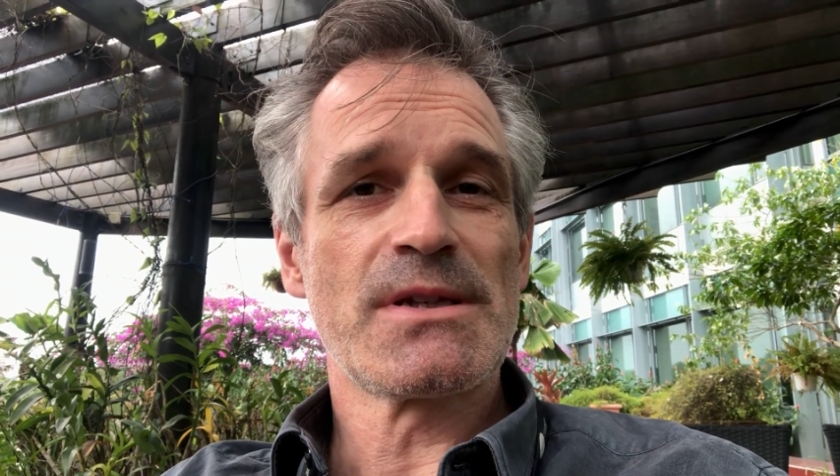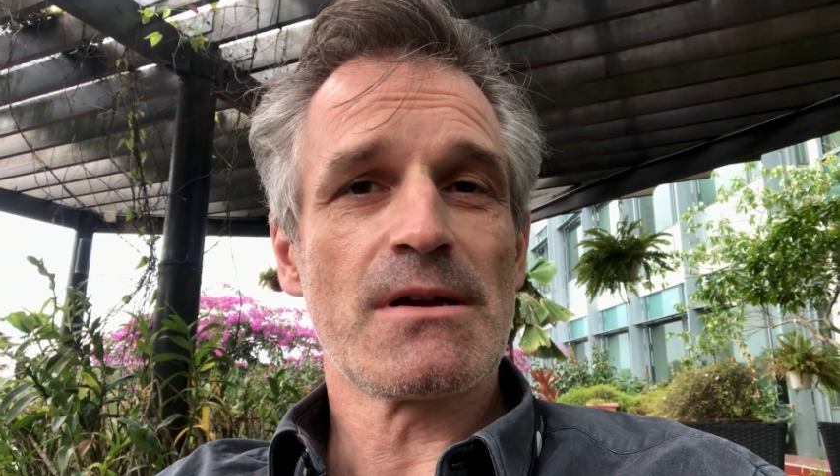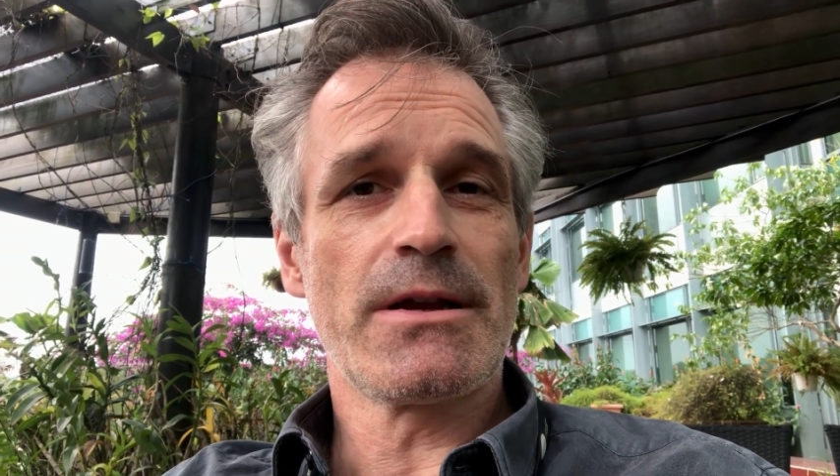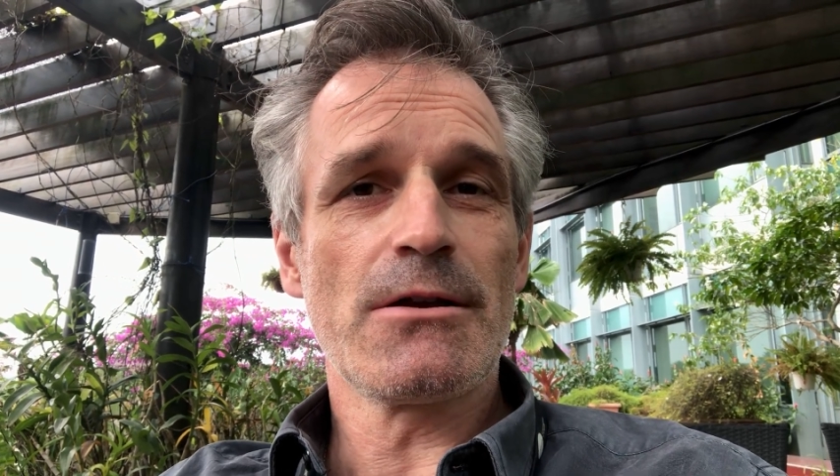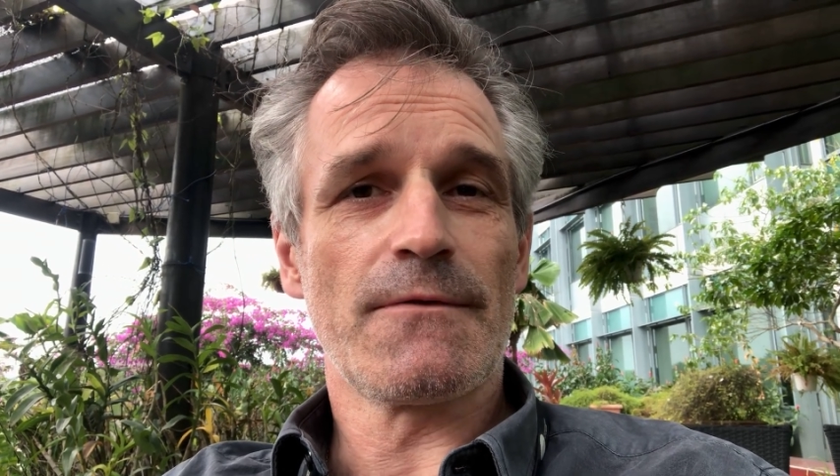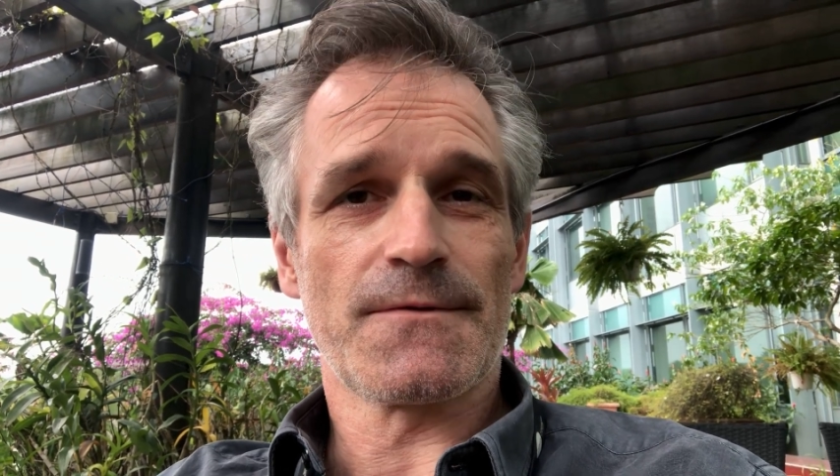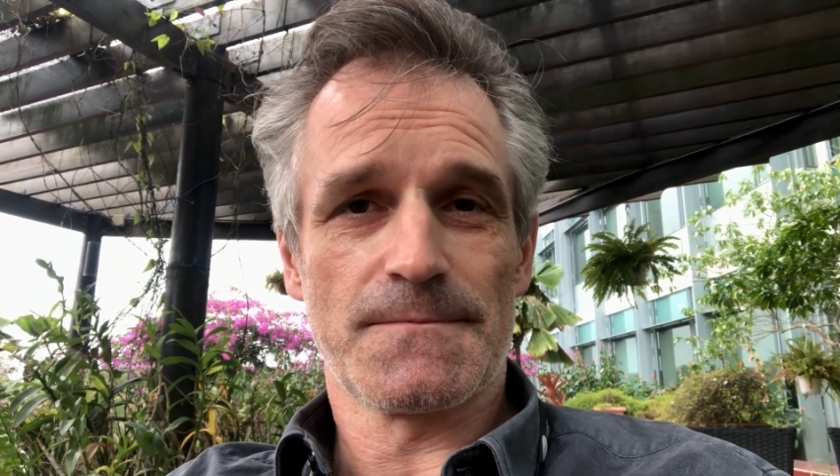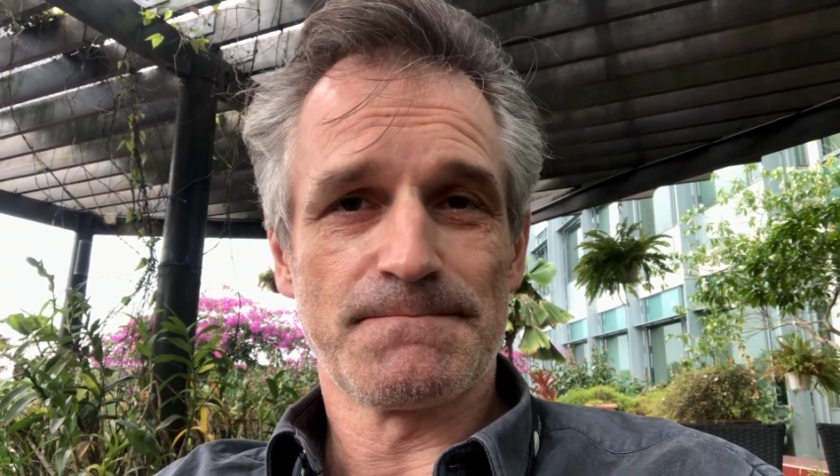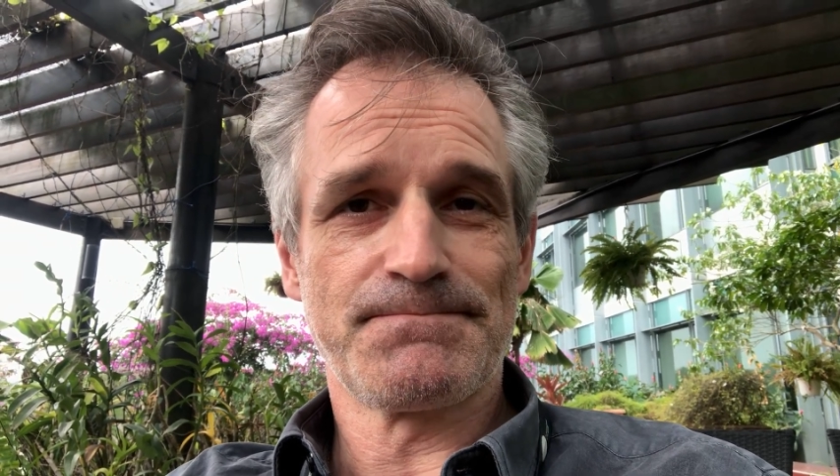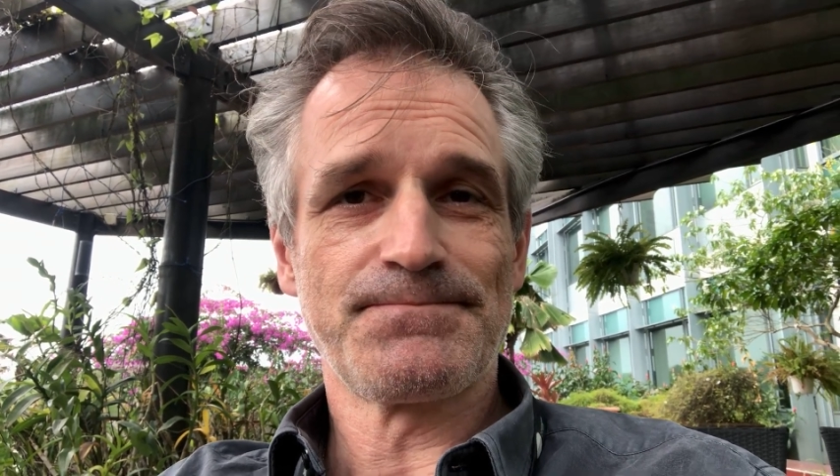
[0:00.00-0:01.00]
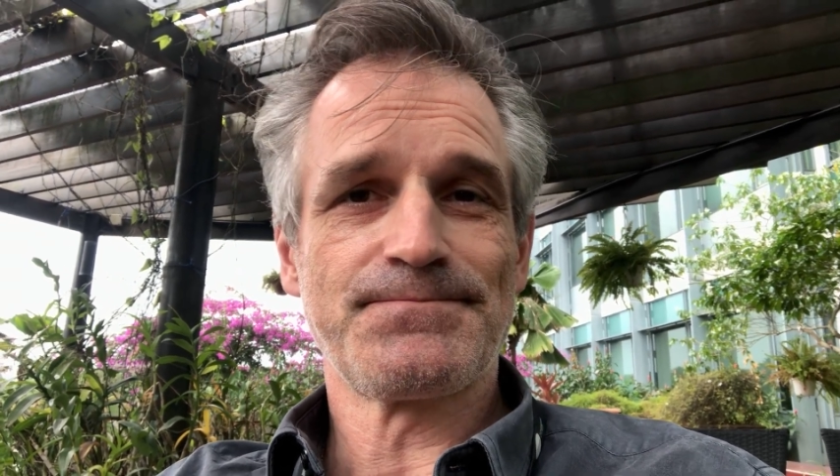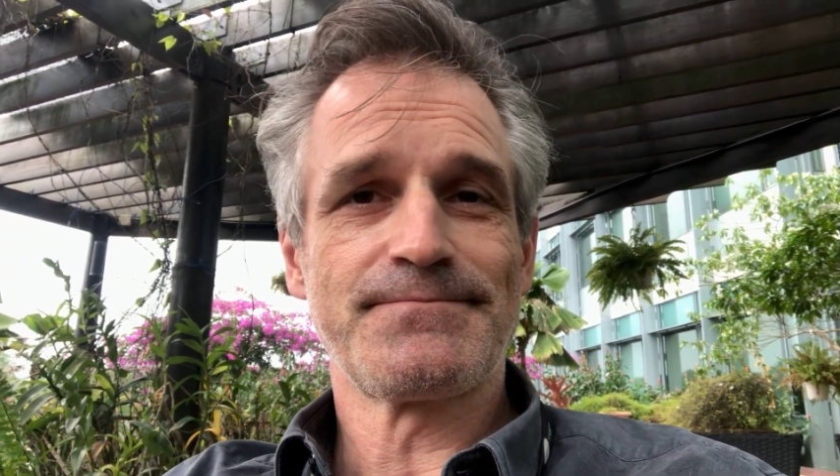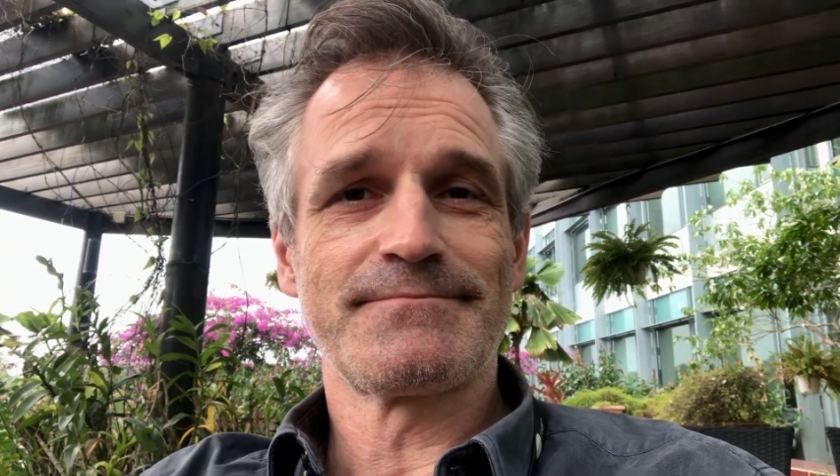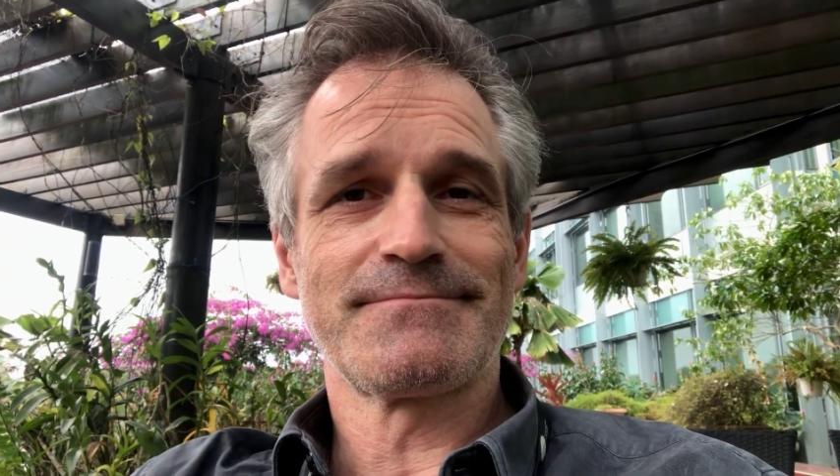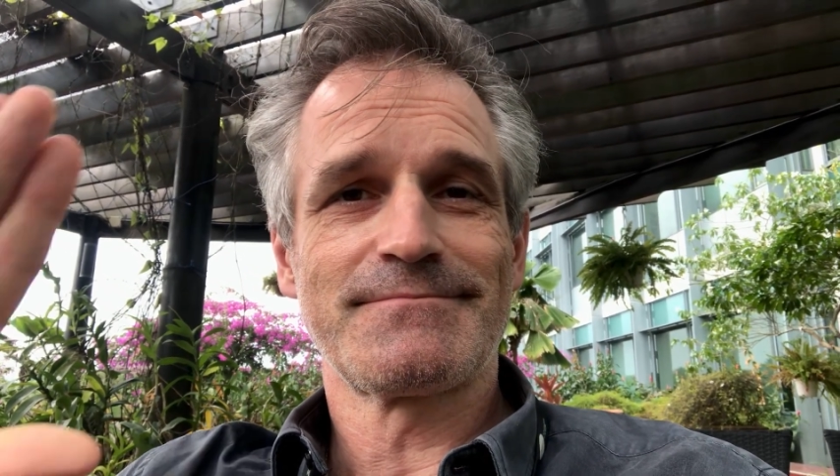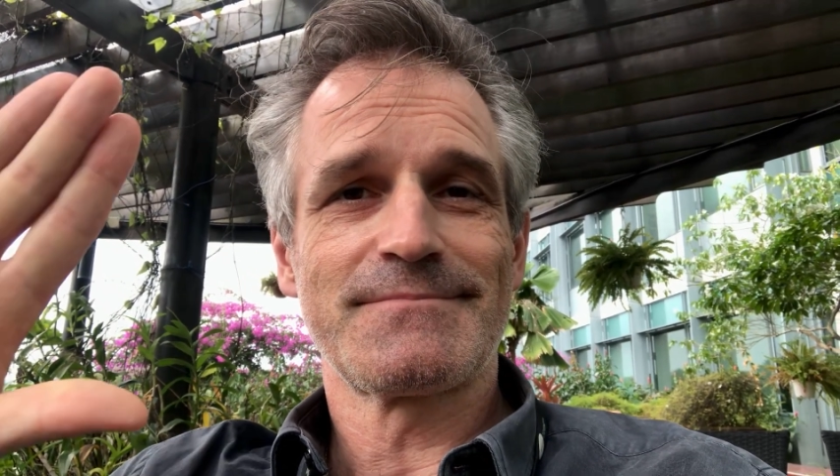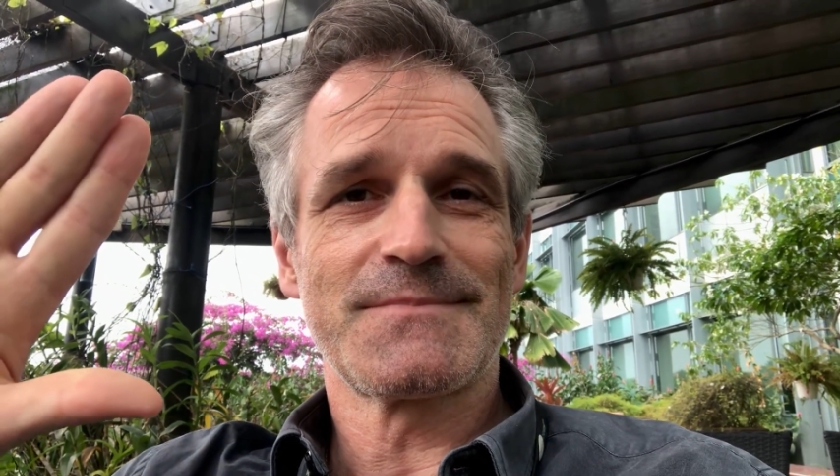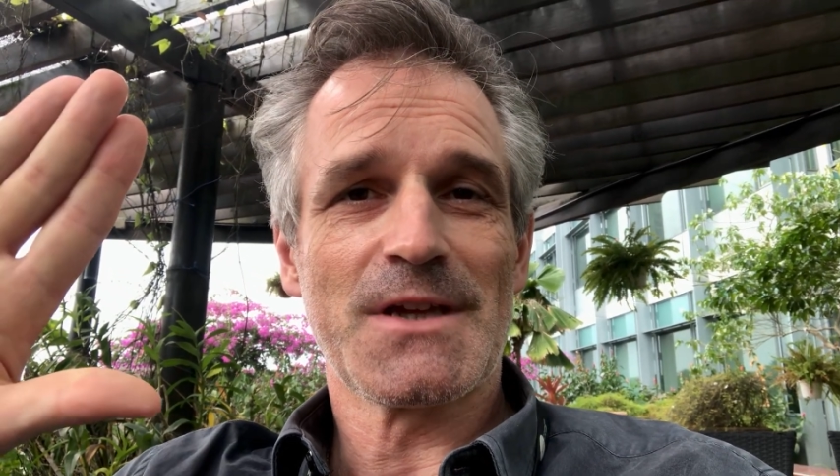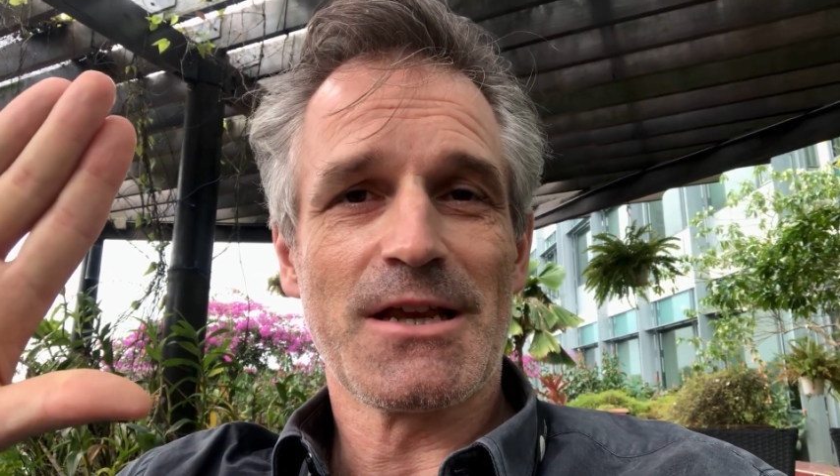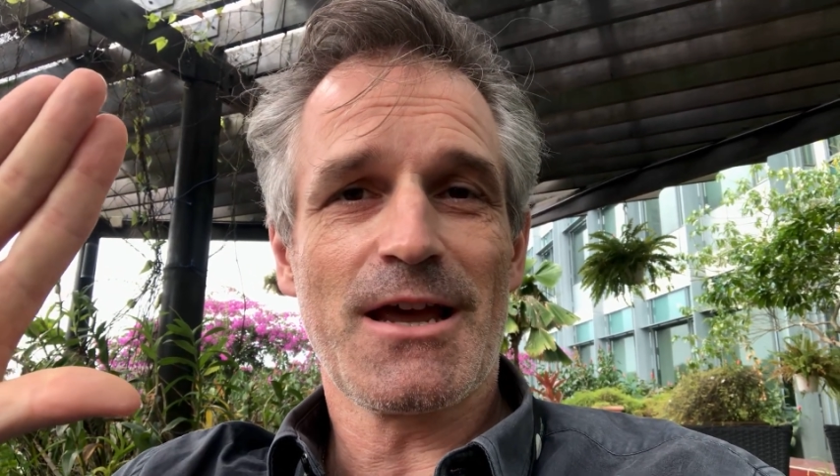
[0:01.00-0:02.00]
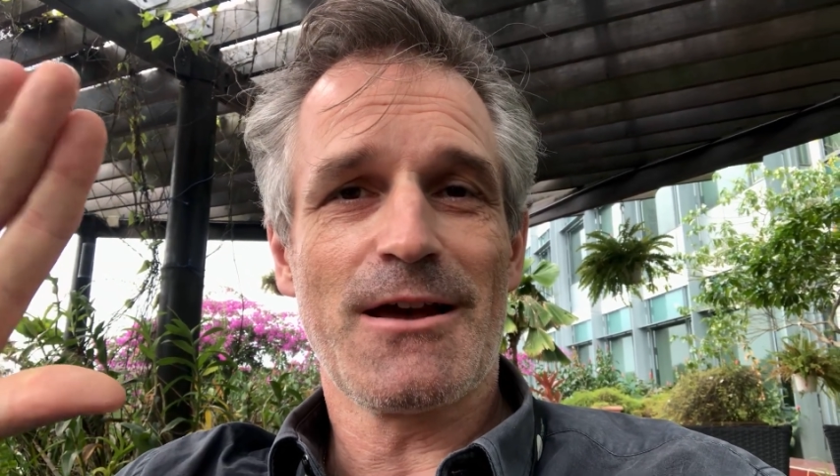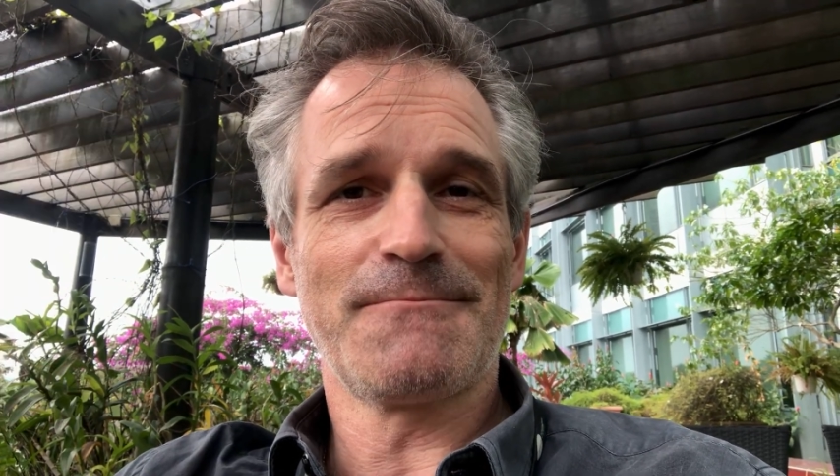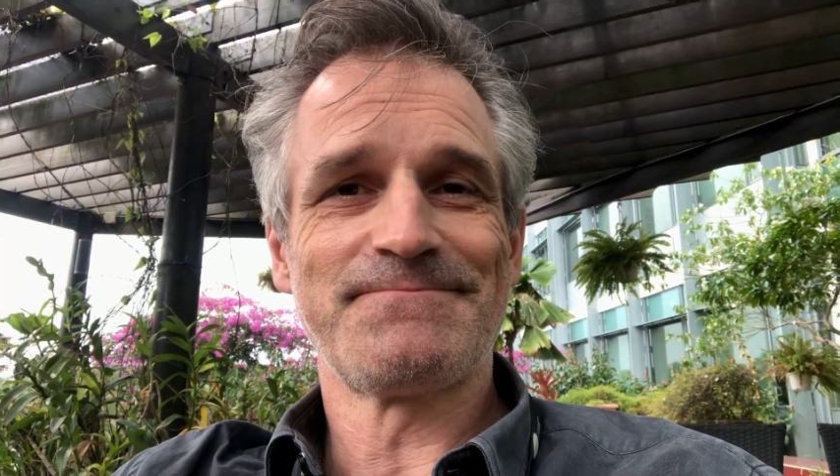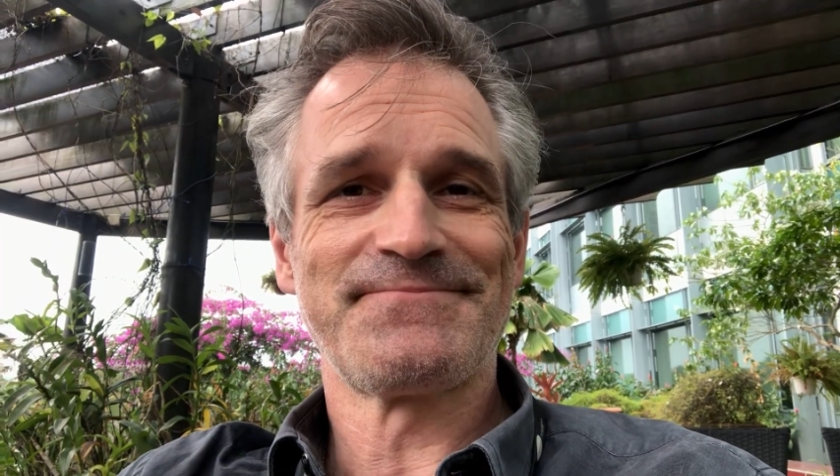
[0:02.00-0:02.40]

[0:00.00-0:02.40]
signing off. Take care.